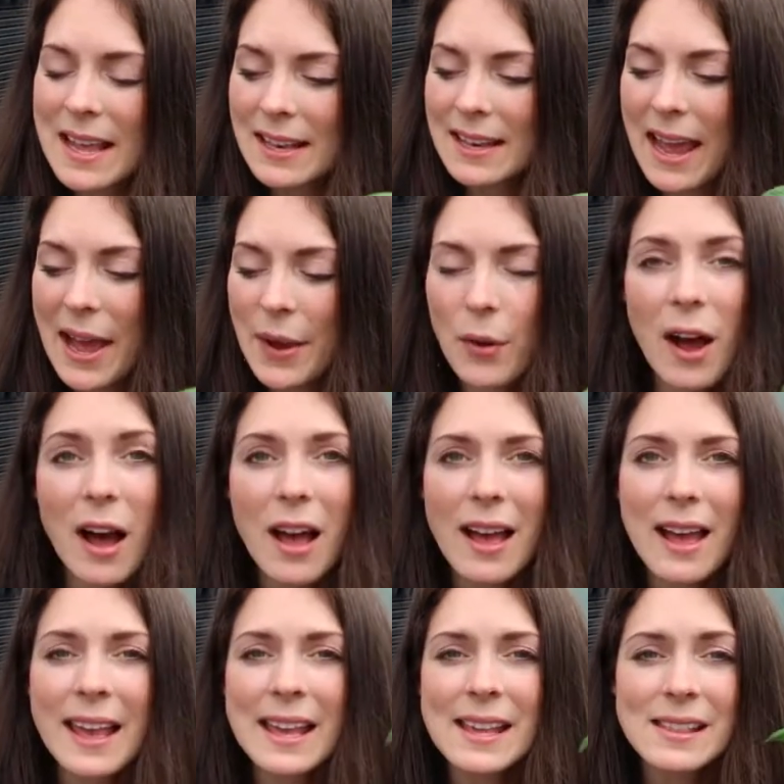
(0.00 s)
Now
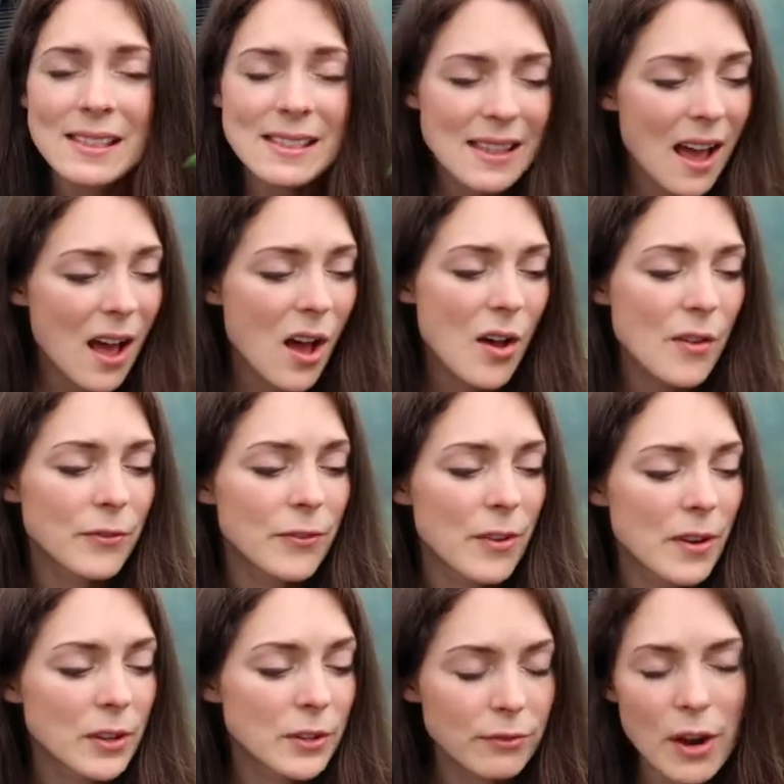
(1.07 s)
I love
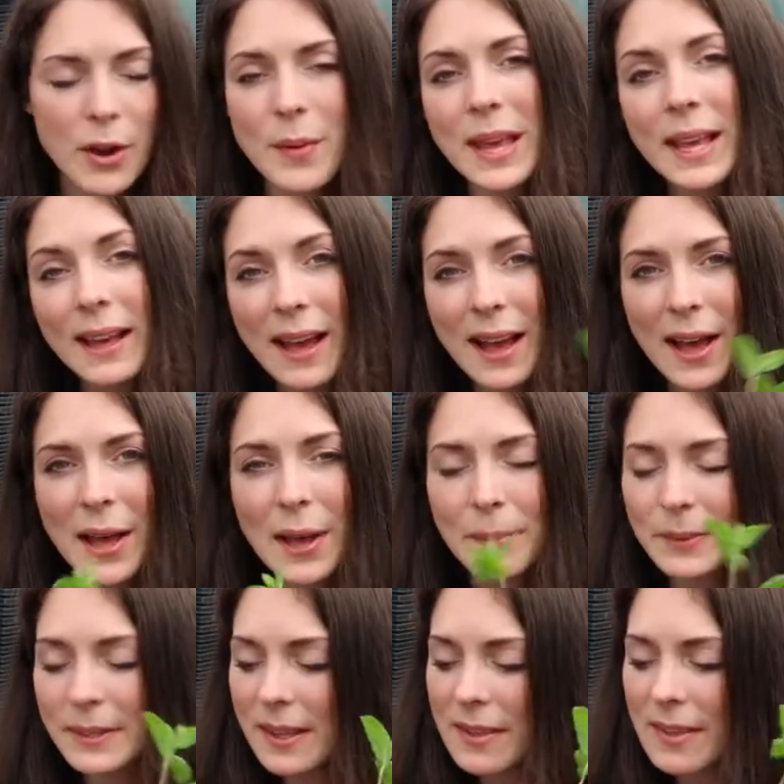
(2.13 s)
growing herbs.